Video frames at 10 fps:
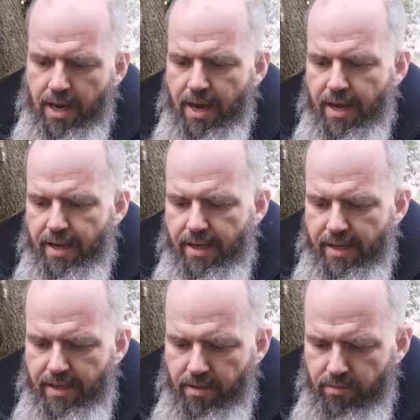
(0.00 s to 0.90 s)

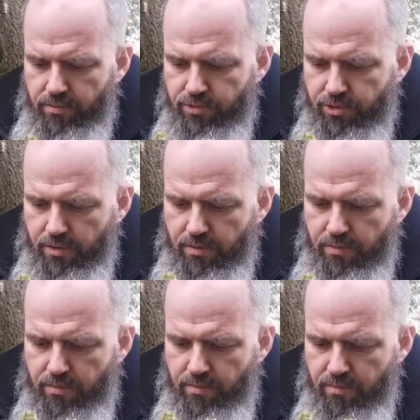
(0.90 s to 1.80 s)
I
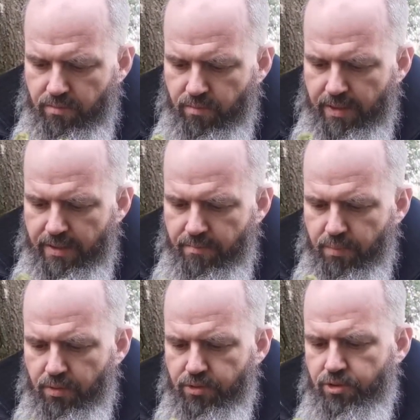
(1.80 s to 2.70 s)
also went and
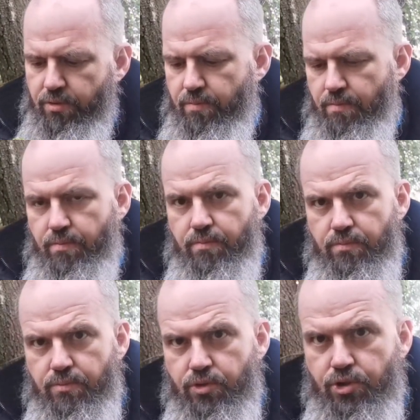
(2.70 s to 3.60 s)
bought some
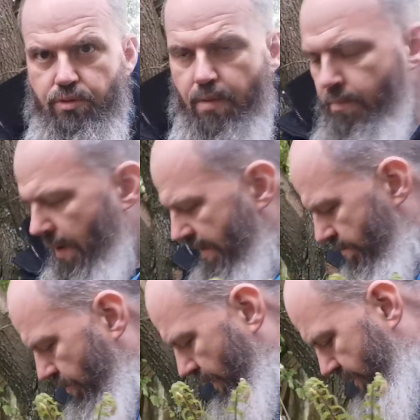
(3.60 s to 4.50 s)
summer
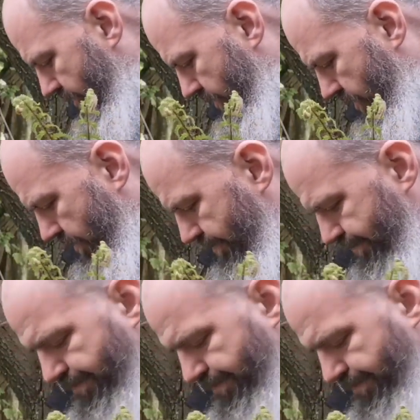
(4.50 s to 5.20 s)
bedding plants,